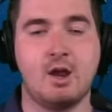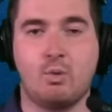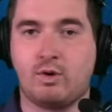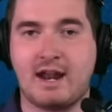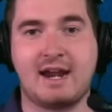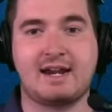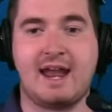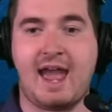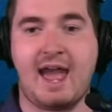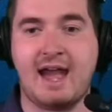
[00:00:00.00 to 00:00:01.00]
We're not going
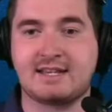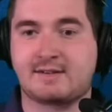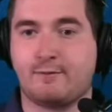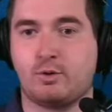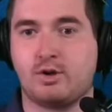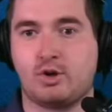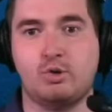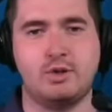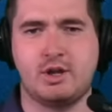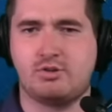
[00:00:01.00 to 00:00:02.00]
to ask for
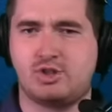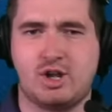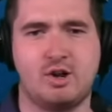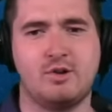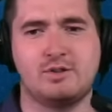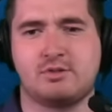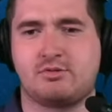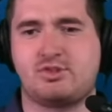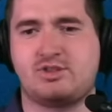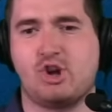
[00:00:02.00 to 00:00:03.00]
Julio Jones or
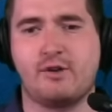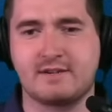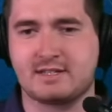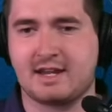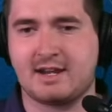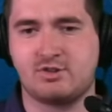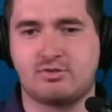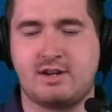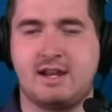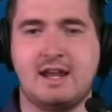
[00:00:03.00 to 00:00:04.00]
Jarvis
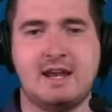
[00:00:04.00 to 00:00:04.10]
Landry